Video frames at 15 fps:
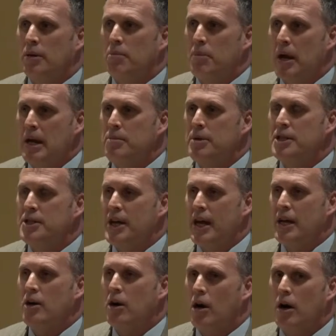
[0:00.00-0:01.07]
maybe
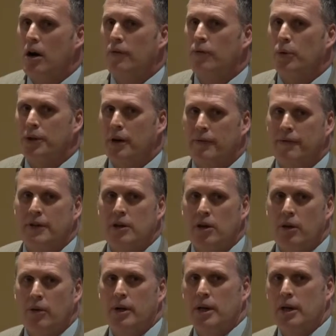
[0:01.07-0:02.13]
take off with our feet
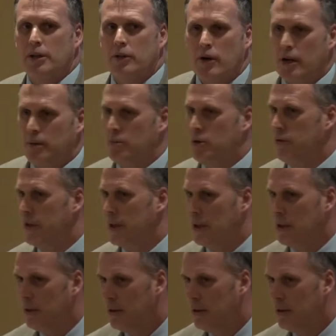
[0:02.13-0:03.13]
already on the ground moving.